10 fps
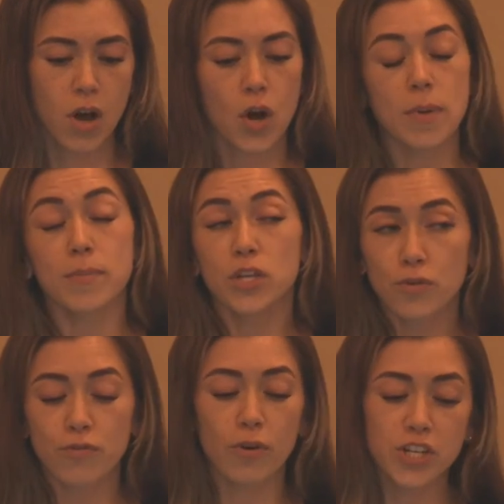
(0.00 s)
Or maybe you're
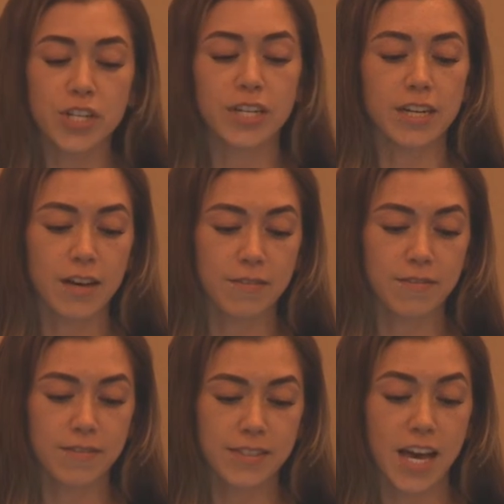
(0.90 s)
fortunate enough
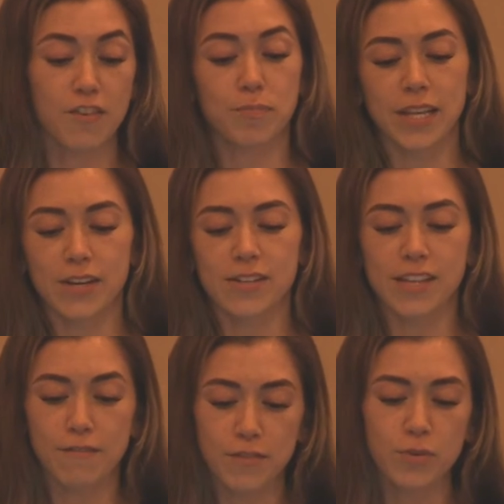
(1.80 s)
to have players
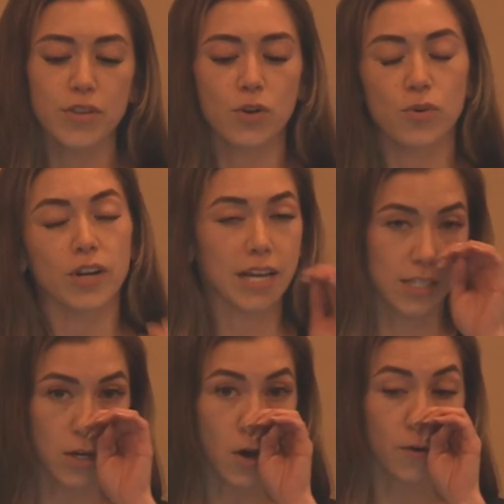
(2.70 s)
that view their work as
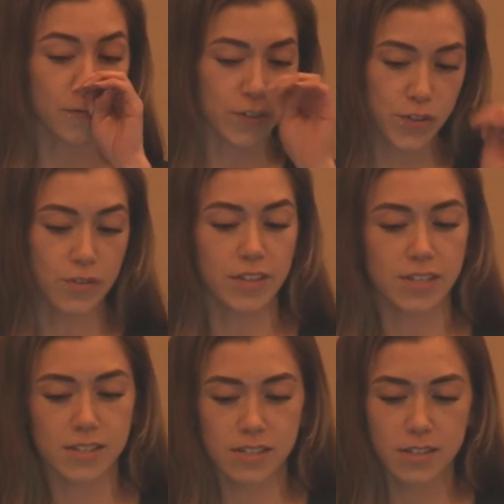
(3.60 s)
a call for
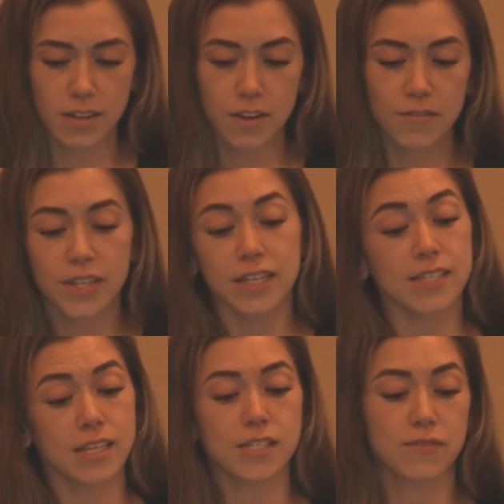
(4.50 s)
service, feeling a
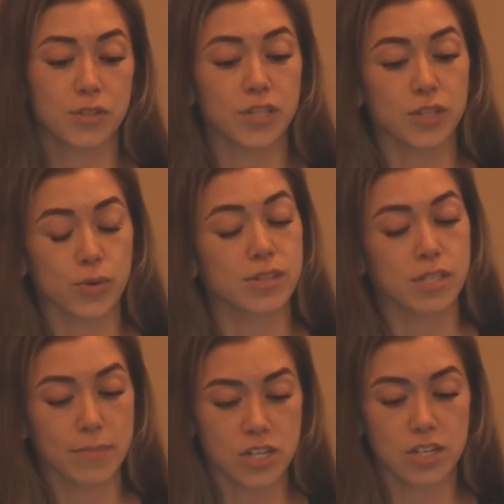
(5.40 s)
sense of duty towards
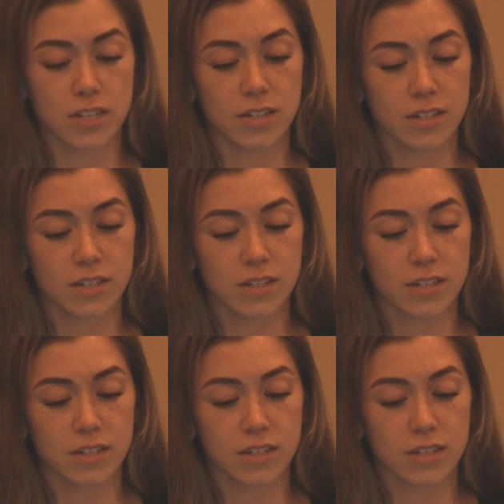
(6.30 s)
the mission.